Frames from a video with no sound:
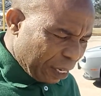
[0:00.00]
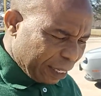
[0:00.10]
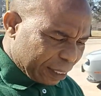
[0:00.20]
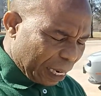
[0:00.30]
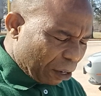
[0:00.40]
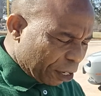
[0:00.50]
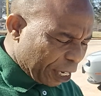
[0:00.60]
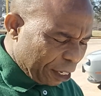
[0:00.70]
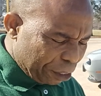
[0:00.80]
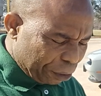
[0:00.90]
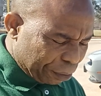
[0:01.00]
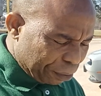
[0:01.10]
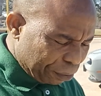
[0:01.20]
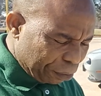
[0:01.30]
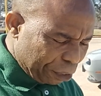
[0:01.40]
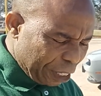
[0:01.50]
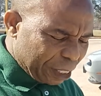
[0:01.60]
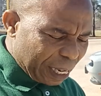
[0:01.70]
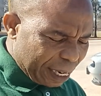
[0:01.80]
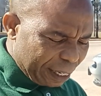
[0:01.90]
interlocking you
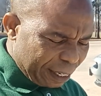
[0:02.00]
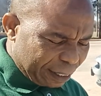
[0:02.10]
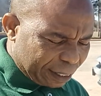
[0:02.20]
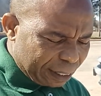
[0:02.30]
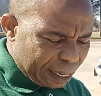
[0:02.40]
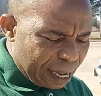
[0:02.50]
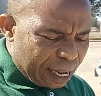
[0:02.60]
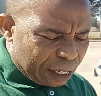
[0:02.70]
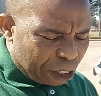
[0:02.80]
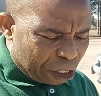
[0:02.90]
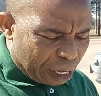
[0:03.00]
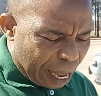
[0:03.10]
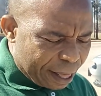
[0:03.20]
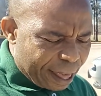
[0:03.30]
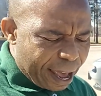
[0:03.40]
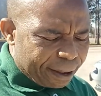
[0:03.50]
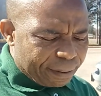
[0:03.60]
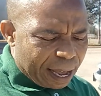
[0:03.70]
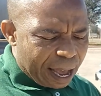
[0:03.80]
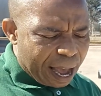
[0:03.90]
inside it. And then
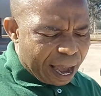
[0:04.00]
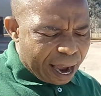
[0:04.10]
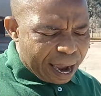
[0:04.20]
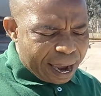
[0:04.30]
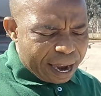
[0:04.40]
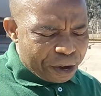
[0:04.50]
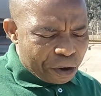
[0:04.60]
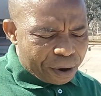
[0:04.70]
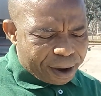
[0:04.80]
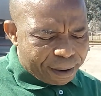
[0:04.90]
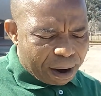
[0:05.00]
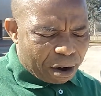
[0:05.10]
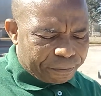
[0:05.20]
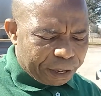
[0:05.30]
a new era of